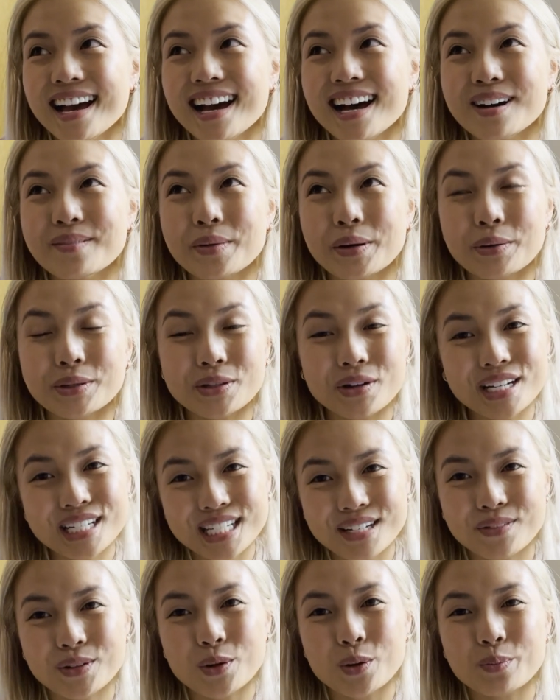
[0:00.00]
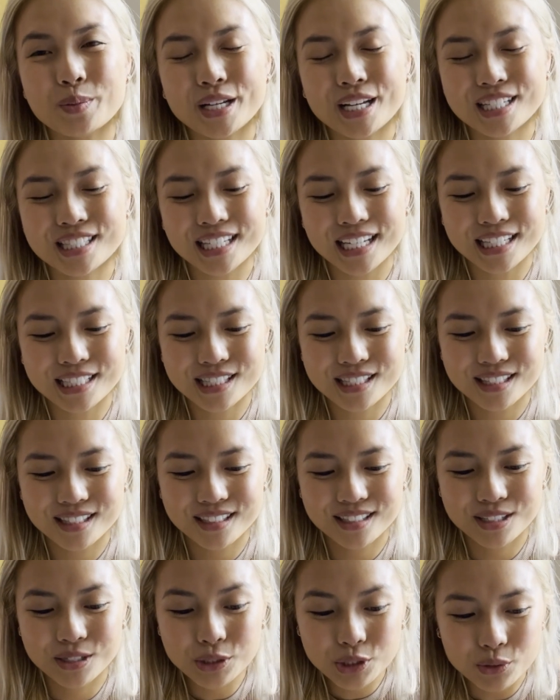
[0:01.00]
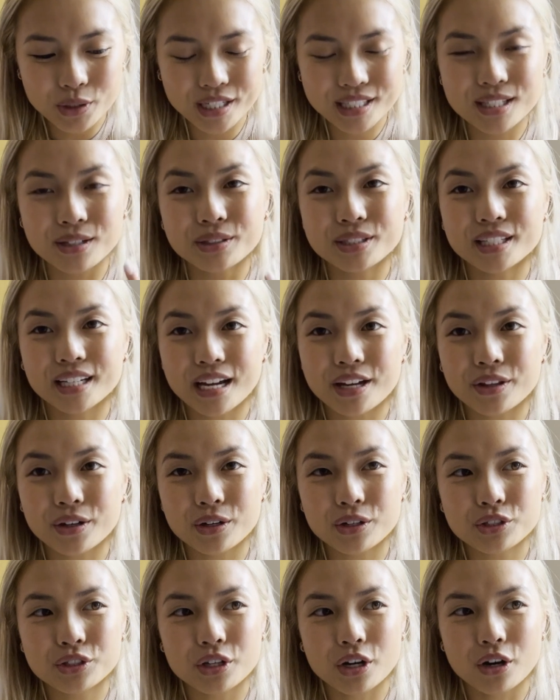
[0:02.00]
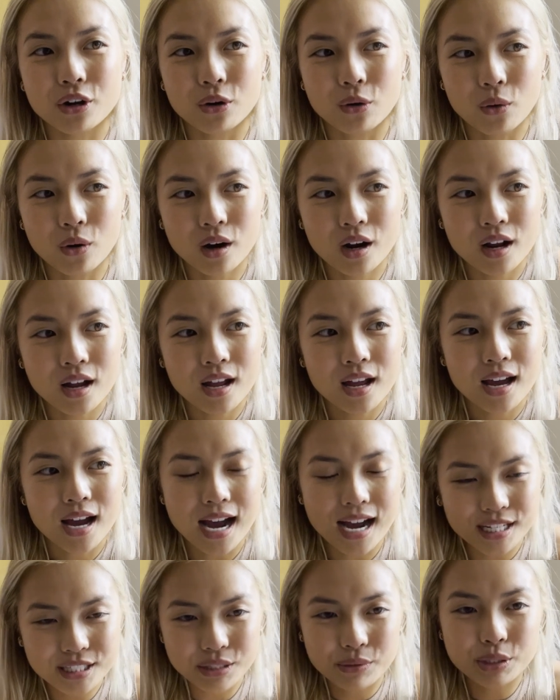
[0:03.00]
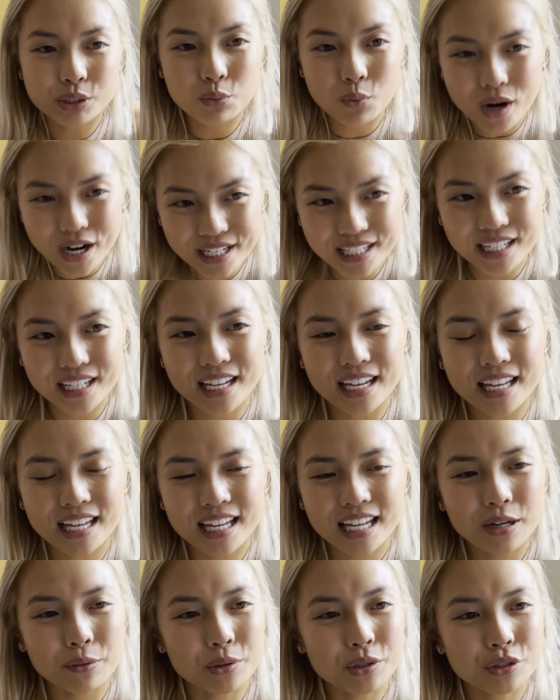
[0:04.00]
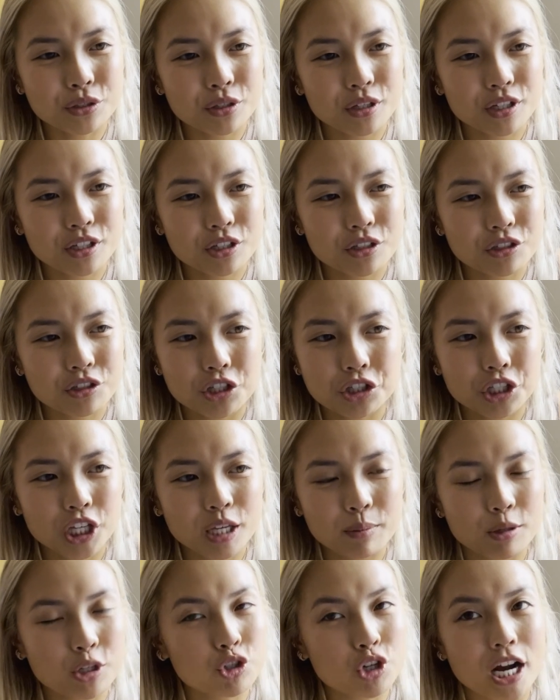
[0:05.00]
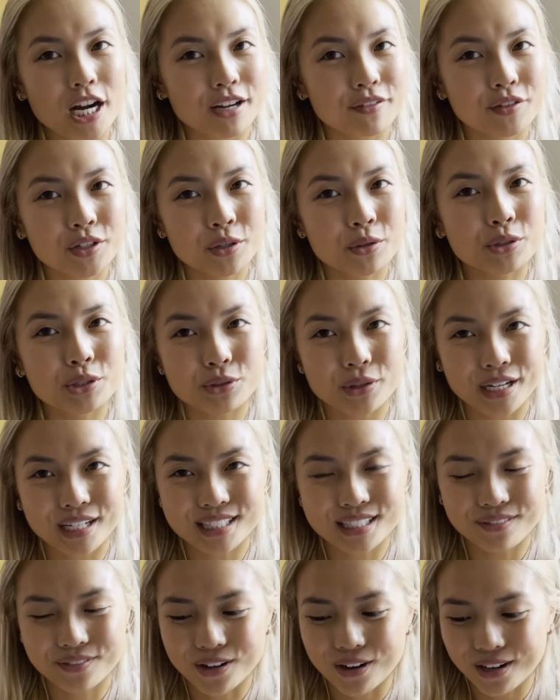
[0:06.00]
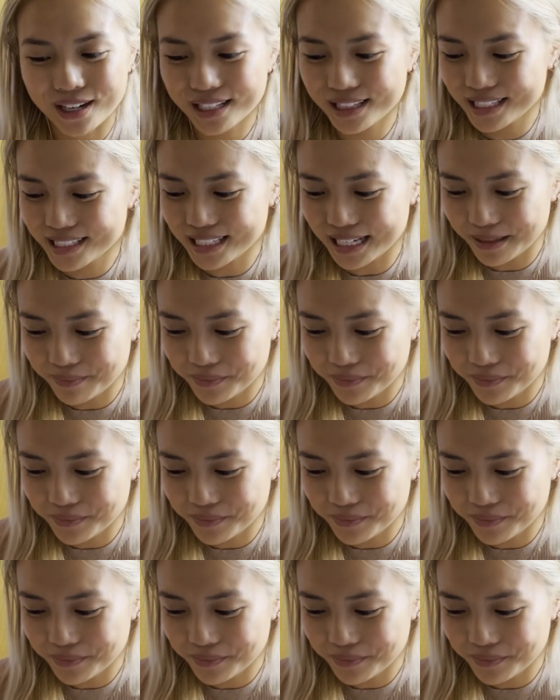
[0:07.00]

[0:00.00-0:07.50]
But it was already difficult because it's 2 strands held together, so as I was winding it, it was just keeping track of 2 strands of yarn at the same